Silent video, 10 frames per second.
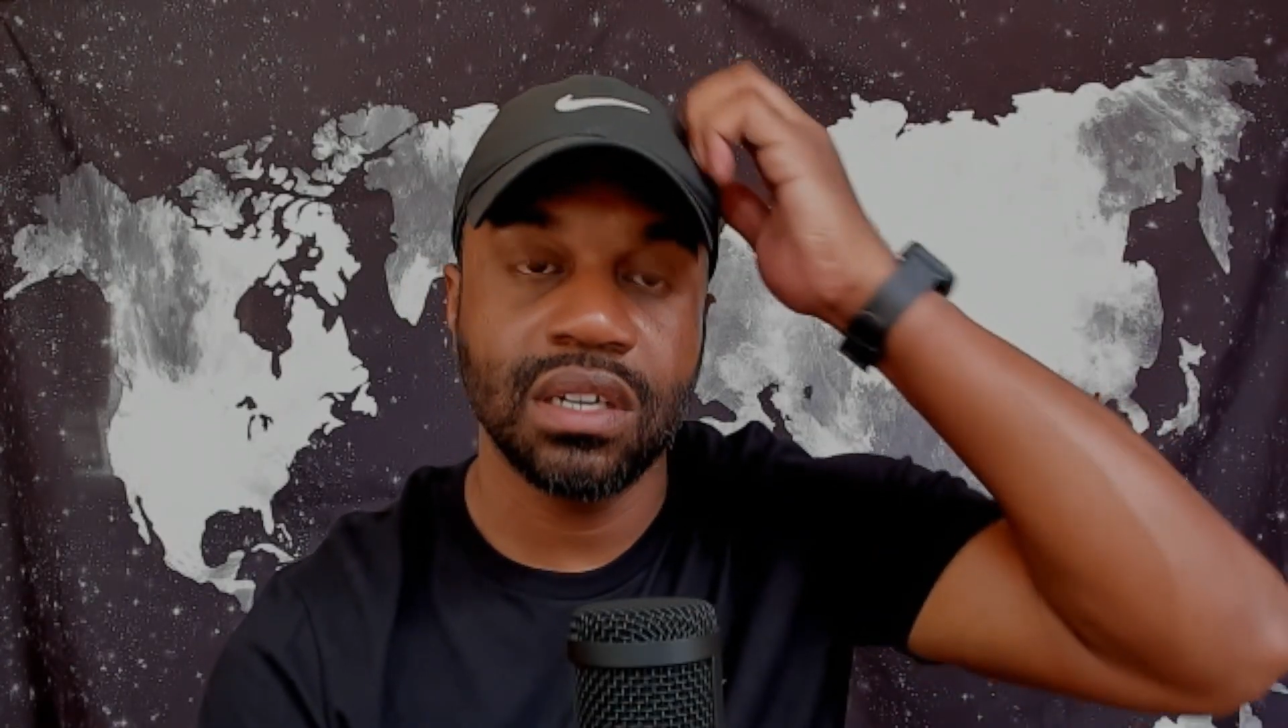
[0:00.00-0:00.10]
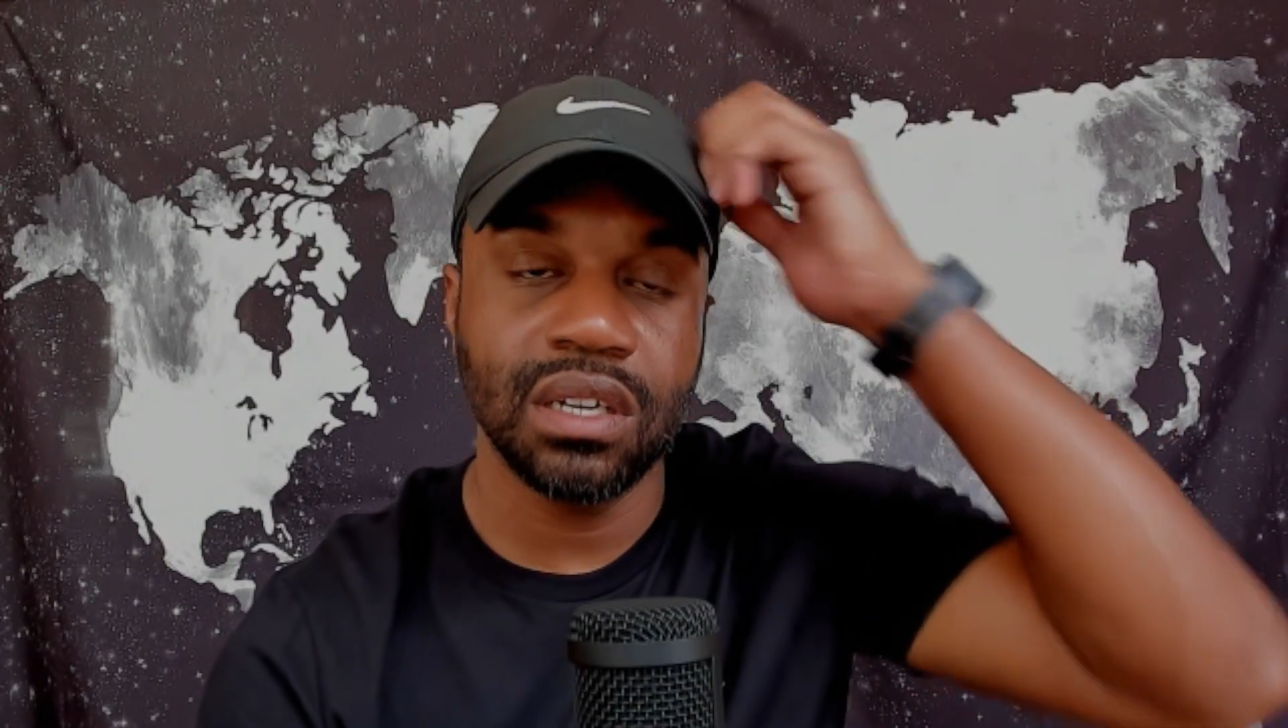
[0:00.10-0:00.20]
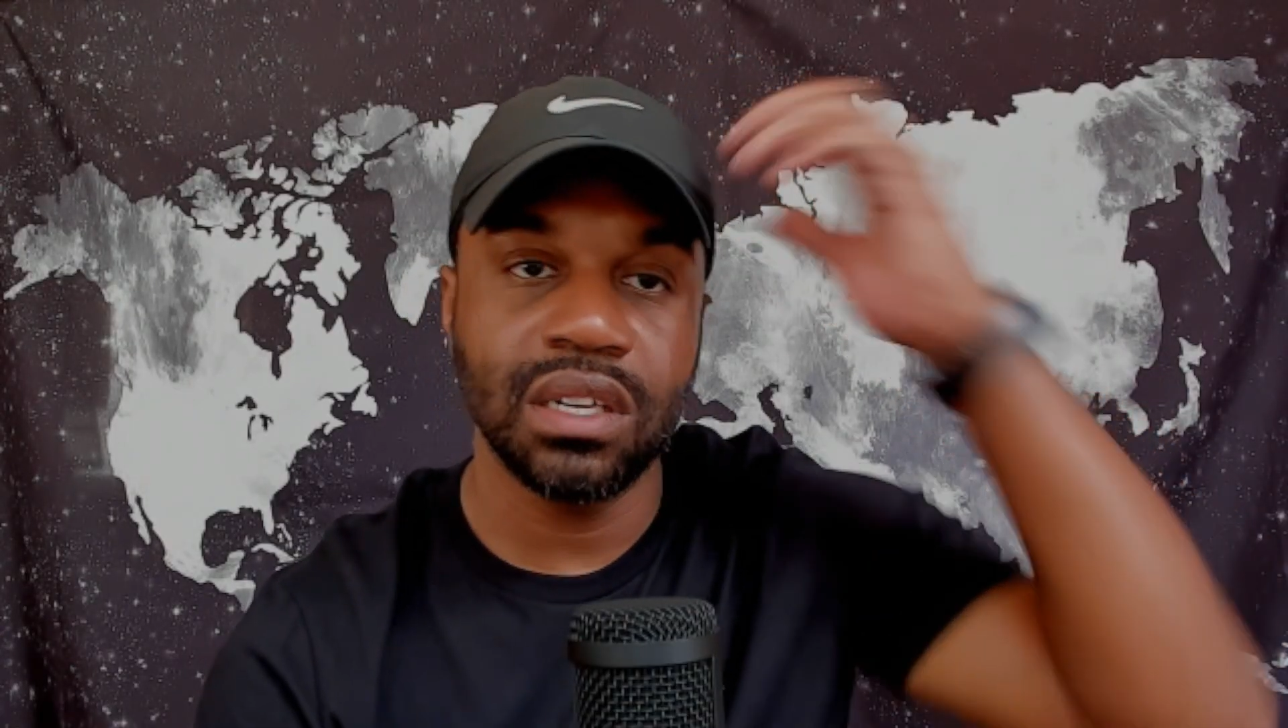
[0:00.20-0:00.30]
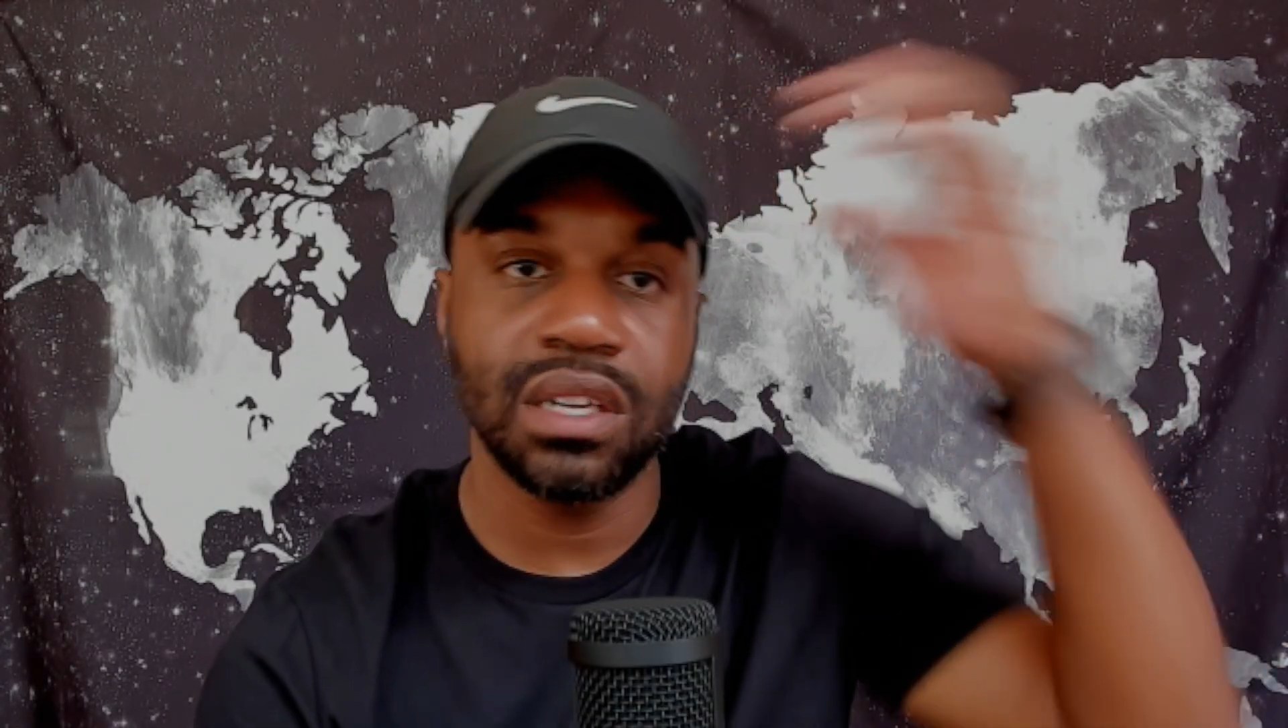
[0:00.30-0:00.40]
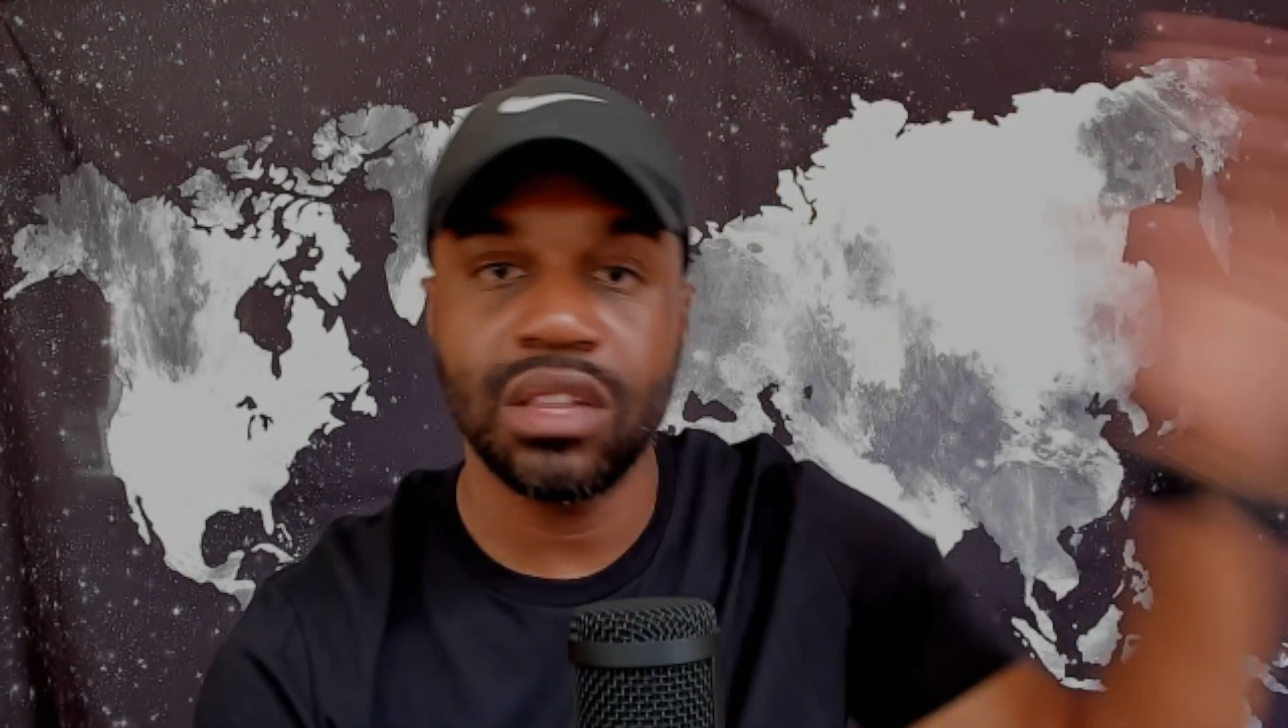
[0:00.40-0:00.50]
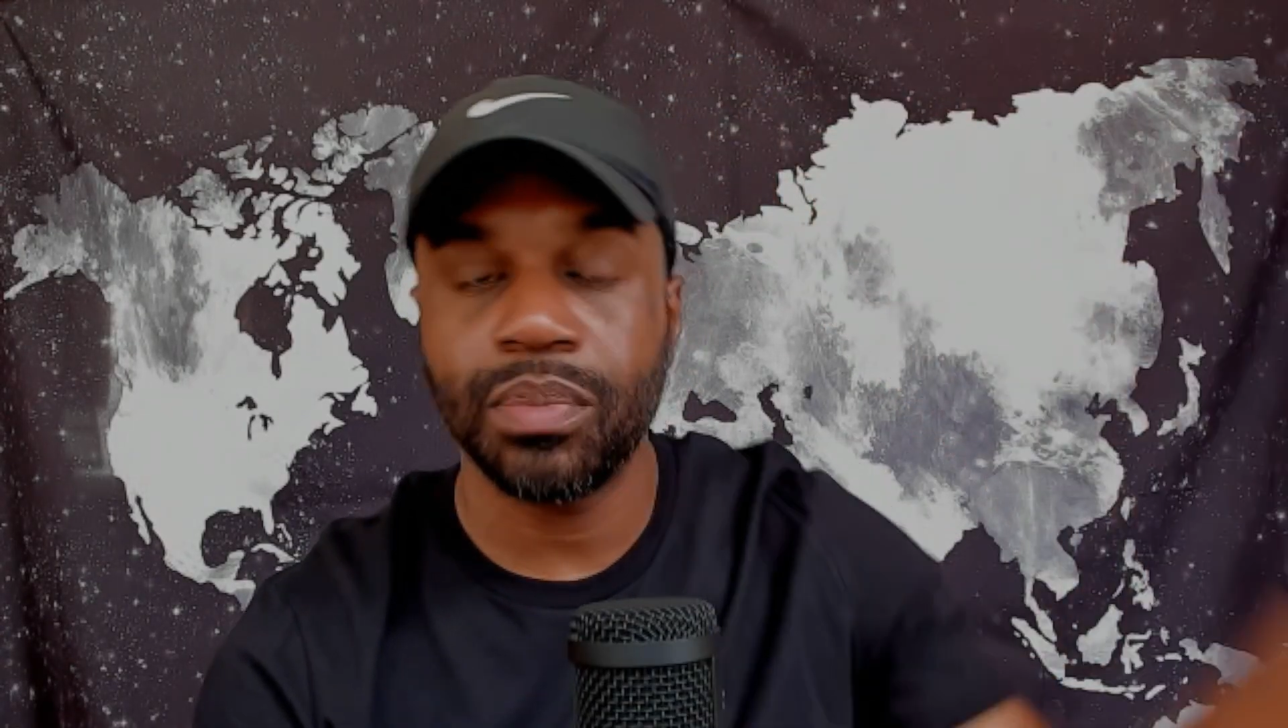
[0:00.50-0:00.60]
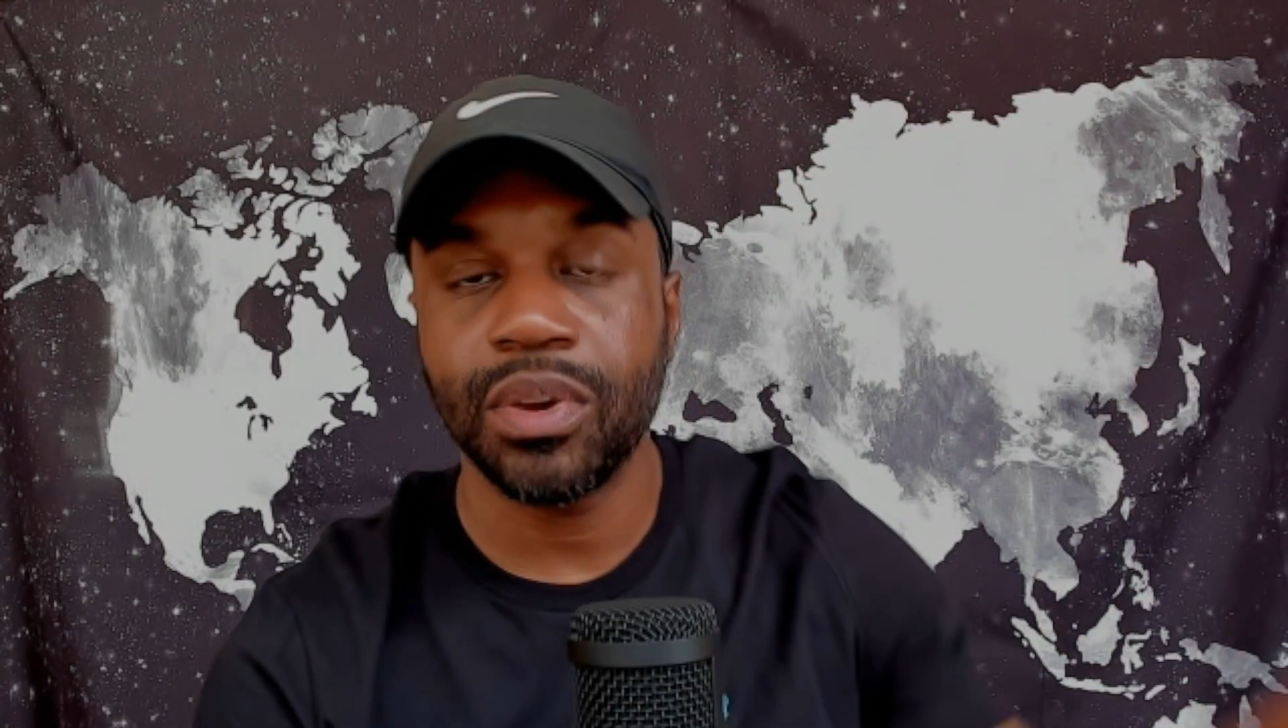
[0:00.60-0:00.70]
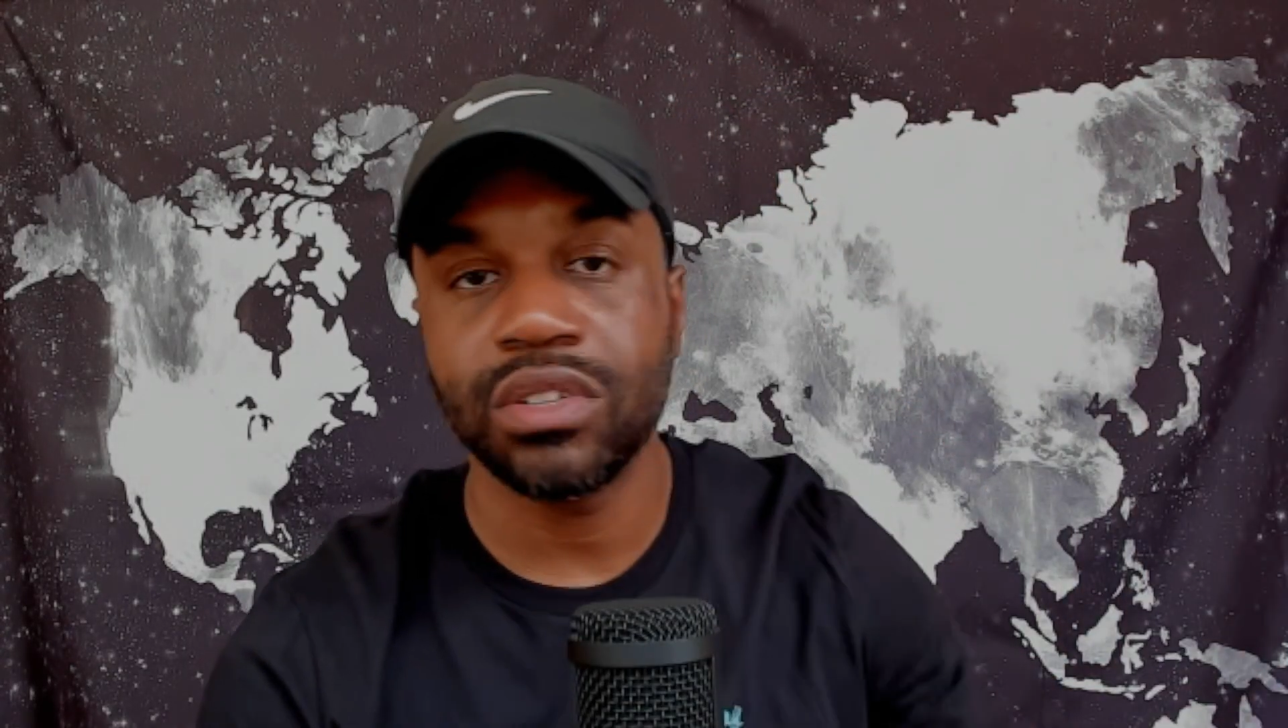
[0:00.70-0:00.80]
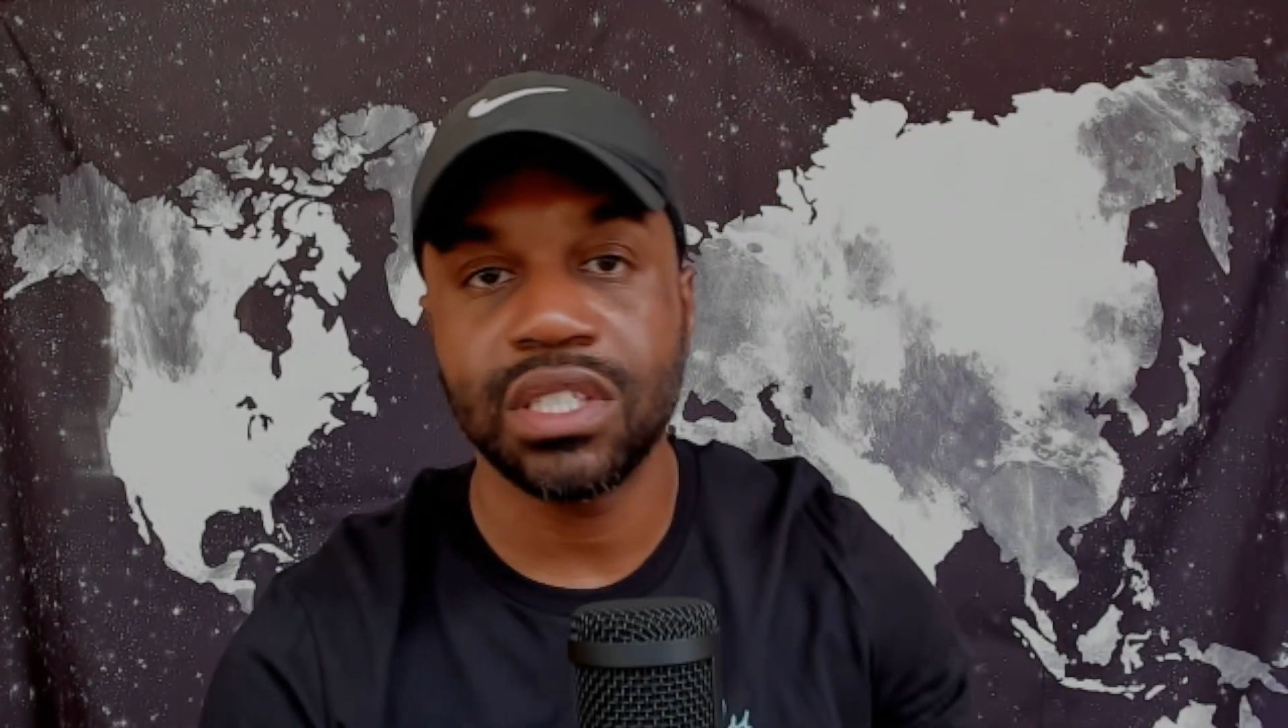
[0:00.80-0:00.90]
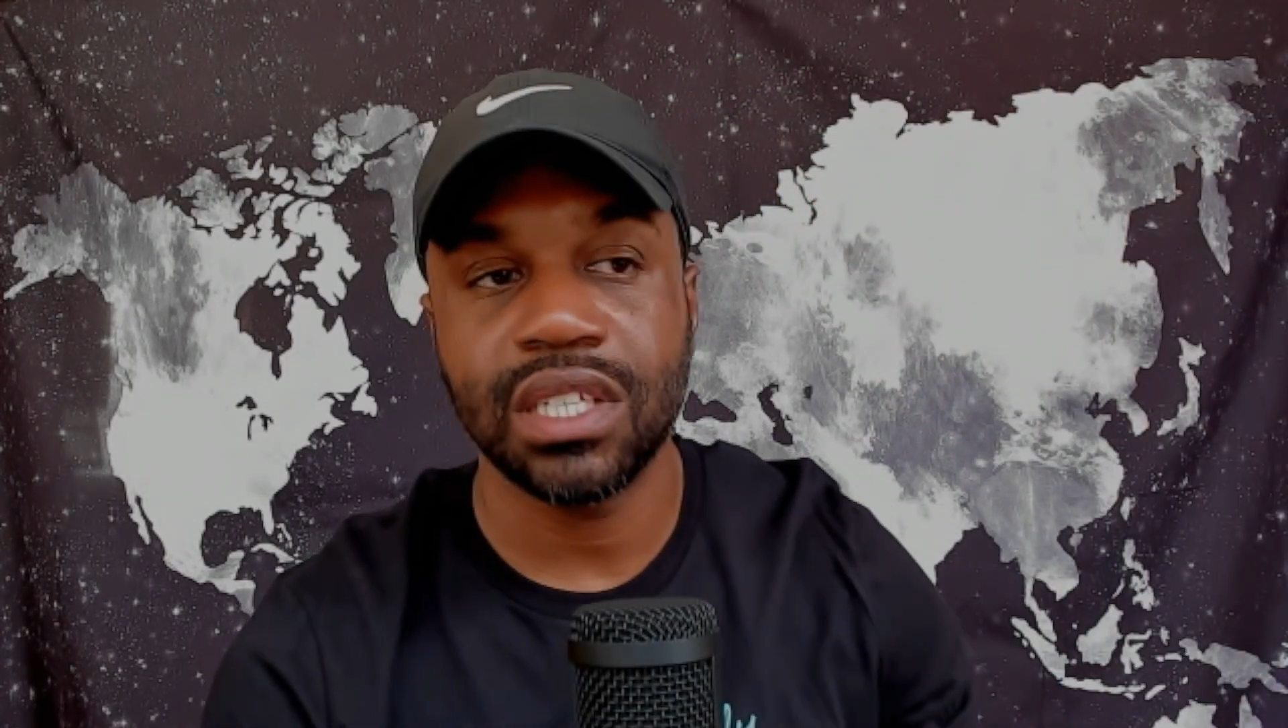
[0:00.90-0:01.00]
another
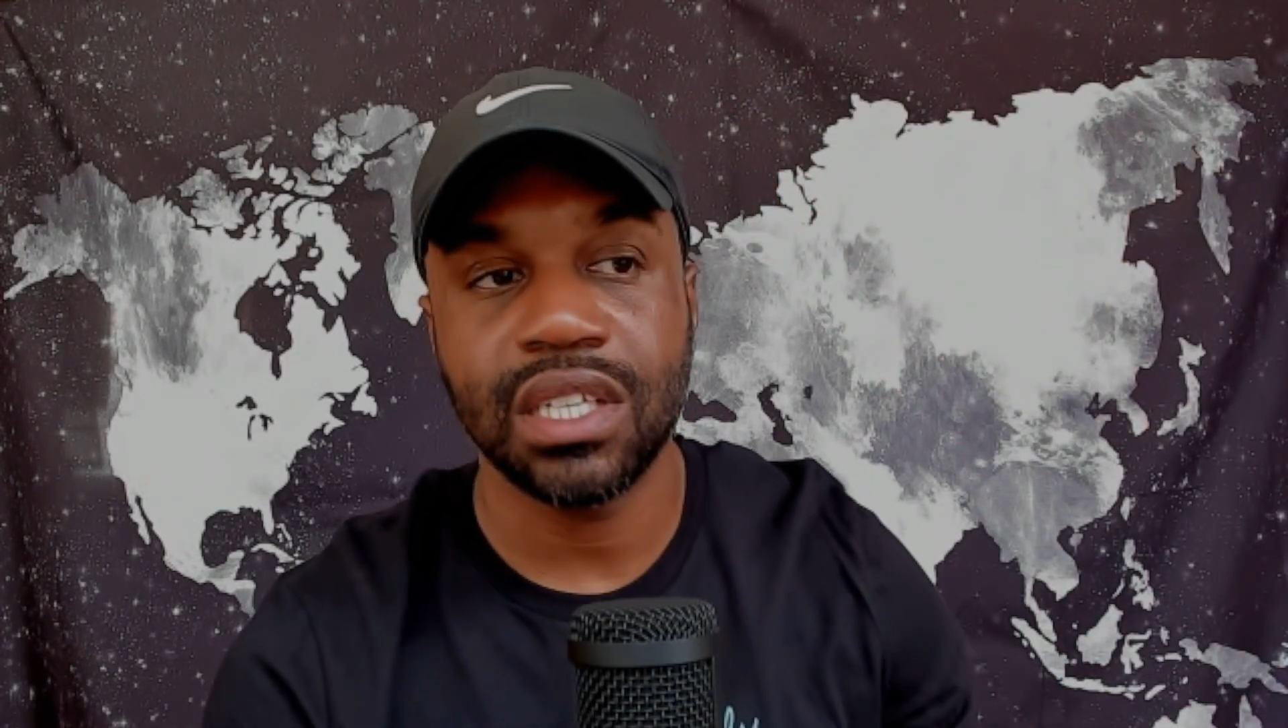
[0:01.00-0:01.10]
person